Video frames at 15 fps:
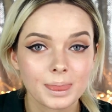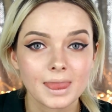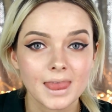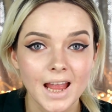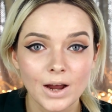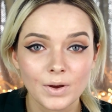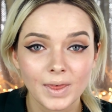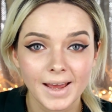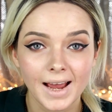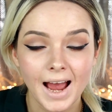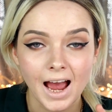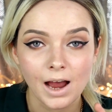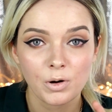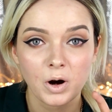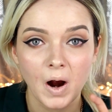Now that
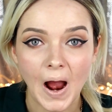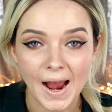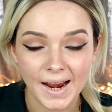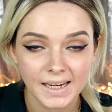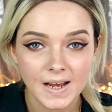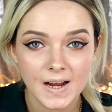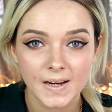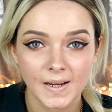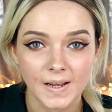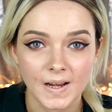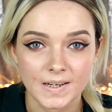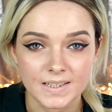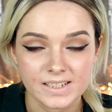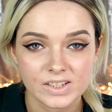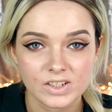our
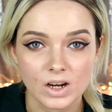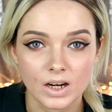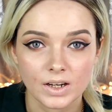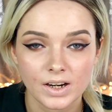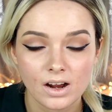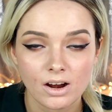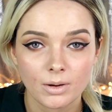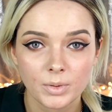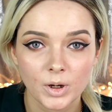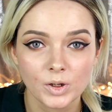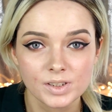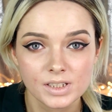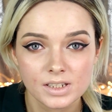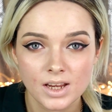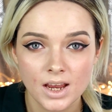eyeliner is done, I'm
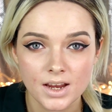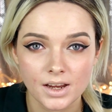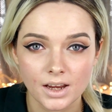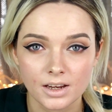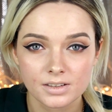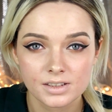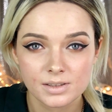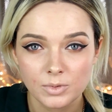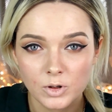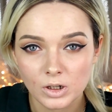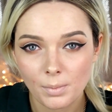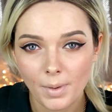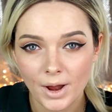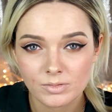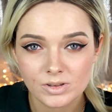going to take a small
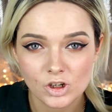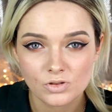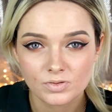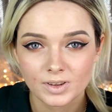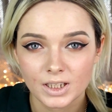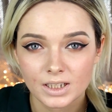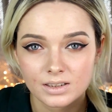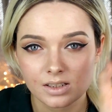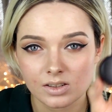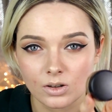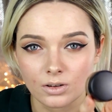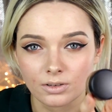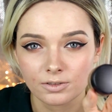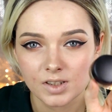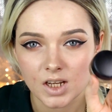amount of the
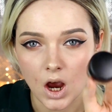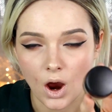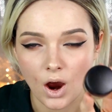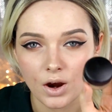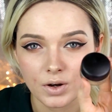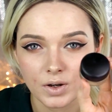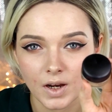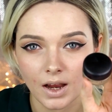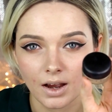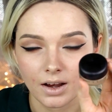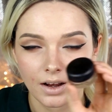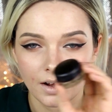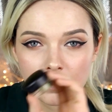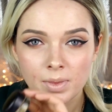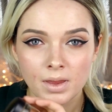soft
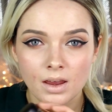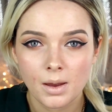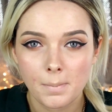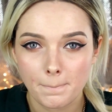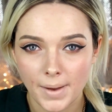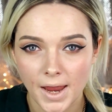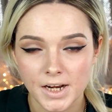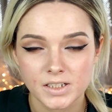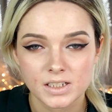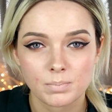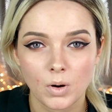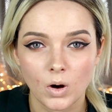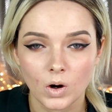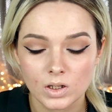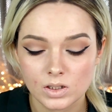ochre paint
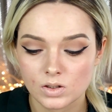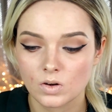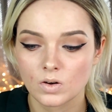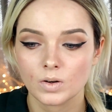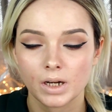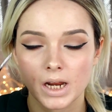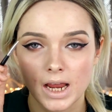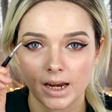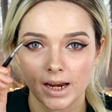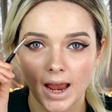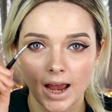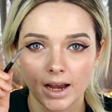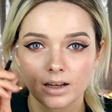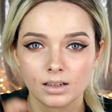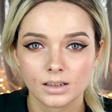pot on an
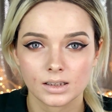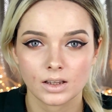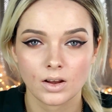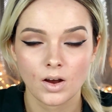angled